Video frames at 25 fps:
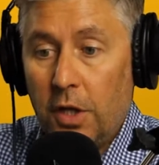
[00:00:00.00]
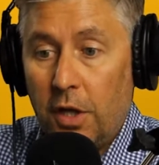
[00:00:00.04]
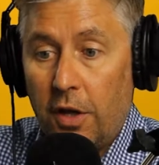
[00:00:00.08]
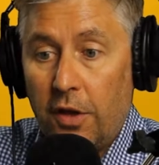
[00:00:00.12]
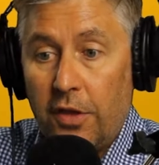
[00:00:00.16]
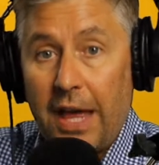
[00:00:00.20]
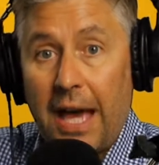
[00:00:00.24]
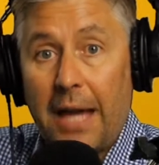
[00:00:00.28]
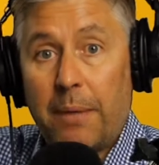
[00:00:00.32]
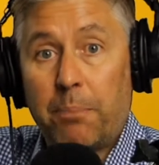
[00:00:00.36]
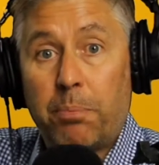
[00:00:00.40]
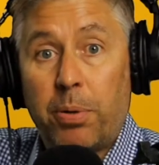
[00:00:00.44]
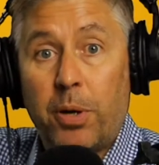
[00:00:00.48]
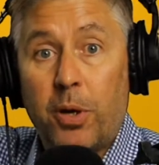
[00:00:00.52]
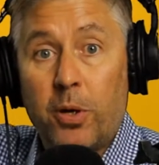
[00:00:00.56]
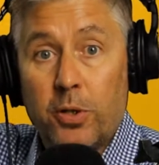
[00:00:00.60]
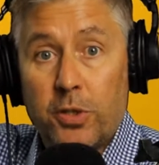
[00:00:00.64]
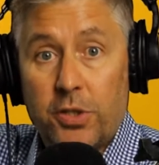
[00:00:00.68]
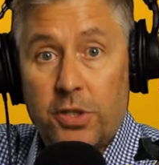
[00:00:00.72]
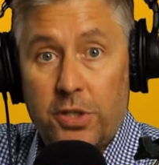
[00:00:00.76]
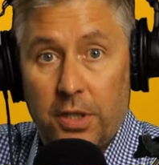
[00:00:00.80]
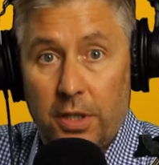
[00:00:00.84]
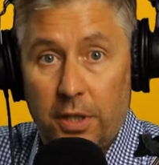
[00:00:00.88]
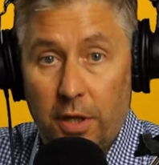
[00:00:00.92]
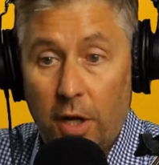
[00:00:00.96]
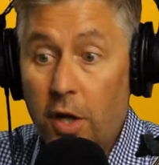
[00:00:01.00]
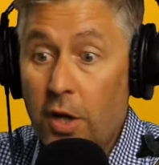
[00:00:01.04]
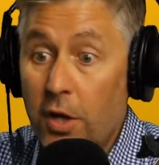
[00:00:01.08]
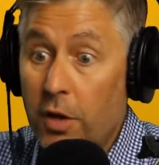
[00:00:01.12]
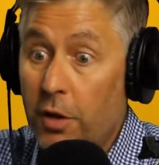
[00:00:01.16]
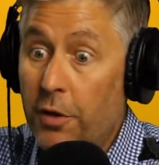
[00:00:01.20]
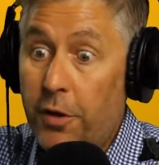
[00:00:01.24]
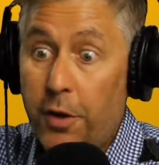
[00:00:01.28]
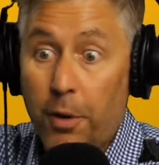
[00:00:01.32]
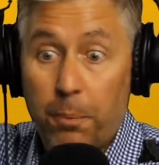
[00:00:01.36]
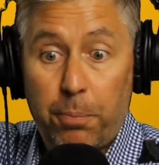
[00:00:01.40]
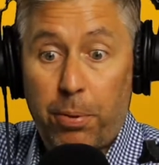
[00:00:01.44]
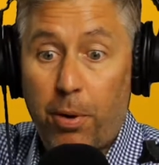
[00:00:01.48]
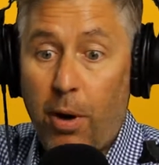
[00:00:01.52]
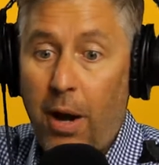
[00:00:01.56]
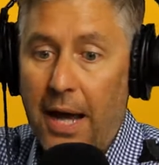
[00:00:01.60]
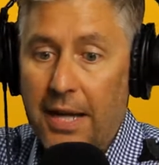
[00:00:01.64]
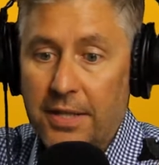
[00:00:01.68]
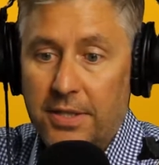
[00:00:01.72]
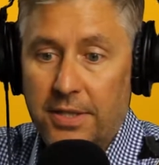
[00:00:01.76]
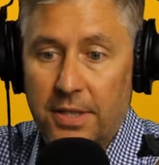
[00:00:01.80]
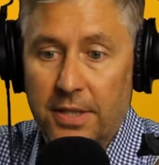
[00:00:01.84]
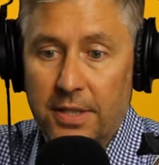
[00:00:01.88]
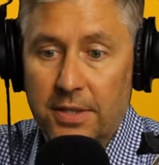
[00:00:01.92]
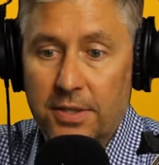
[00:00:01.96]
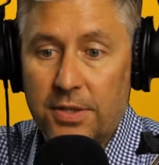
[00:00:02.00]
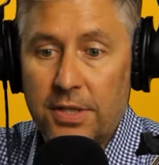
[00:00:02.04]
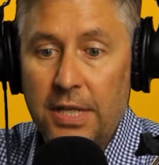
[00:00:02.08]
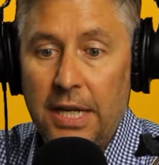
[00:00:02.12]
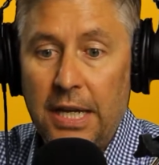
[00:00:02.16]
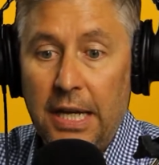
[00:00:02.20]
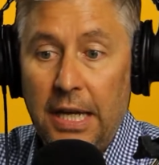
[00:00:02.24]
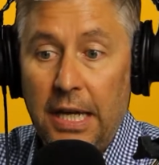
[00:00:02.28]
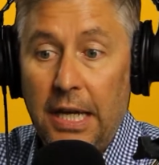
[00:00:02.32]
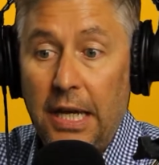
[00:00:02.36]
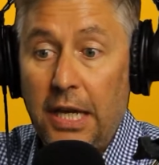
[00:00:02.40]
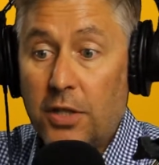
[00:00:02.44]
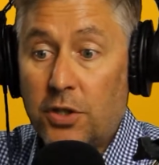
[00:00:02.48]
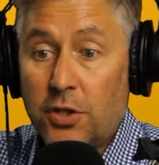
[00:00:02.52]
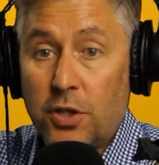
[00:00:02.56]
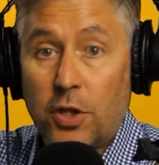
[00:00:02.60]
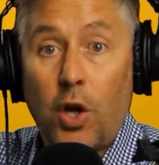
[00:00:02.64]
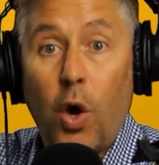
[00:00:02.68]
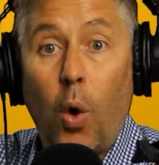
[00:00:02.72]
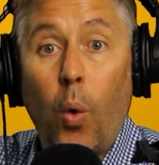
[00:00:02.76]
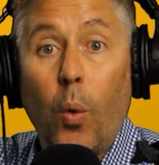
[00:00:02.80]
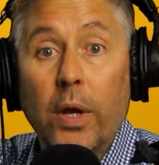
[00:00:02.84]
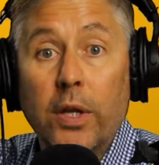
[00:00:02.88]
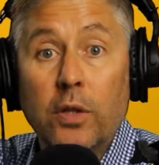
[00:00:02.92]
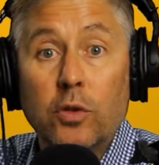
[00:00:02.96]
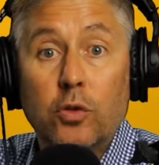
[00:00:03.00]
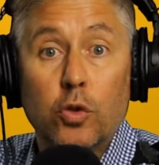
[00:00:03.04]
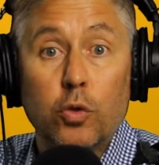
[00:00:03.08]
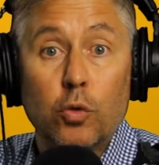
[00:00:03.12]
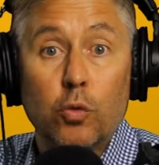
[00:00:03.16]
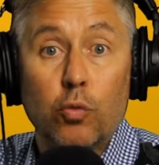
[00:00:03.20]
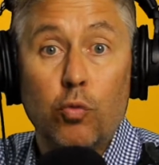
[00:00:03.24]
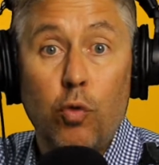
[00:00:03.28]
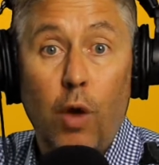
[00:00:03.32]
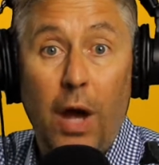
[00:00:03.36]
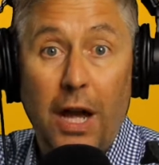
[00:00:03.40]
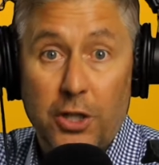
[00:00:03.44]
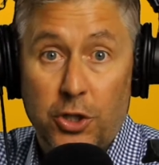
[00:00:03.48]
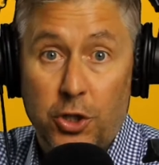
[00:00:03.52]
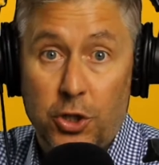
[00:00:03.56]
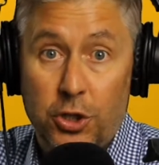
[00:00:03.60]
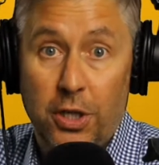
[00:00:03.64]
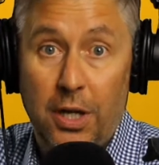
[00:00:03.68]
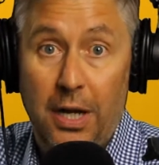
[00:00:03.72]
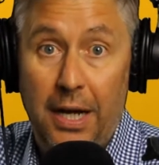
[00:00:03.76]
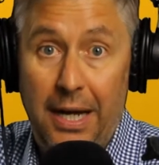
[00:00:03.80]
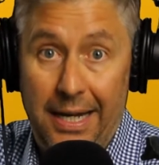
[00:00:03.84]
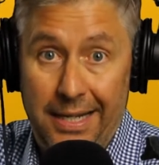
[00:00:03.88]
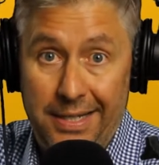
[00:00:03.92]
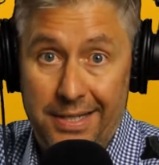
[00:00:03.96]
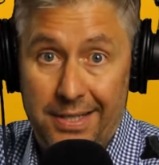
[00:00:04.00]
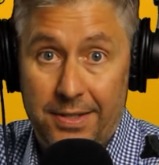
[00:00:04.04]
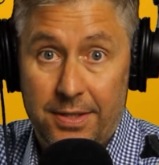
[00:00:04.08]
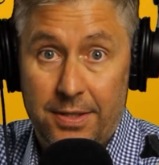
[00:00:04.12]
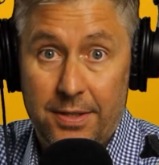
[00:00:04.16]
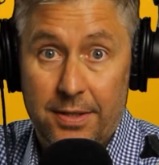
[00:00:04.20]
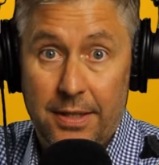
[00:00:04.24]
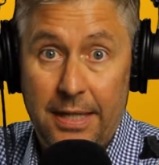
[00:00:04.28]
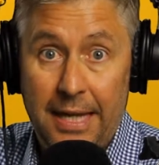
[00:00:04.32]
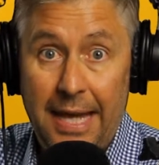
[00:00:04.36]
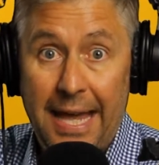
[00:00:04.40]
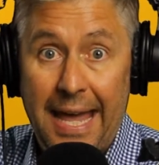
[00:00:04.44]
that person, the process is going to rush us